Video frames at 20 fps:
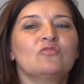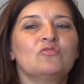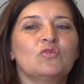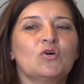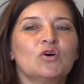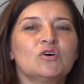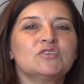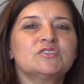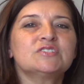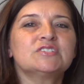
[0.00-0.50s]

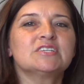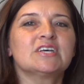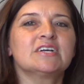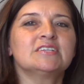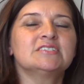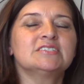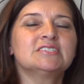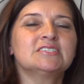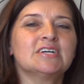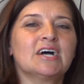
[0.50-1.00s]
was
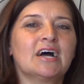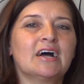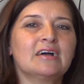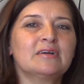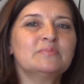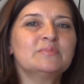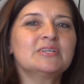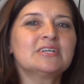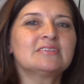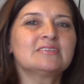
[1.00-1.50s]
at the
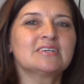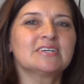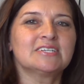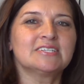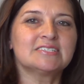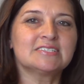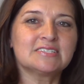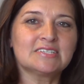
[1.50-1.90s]
time that I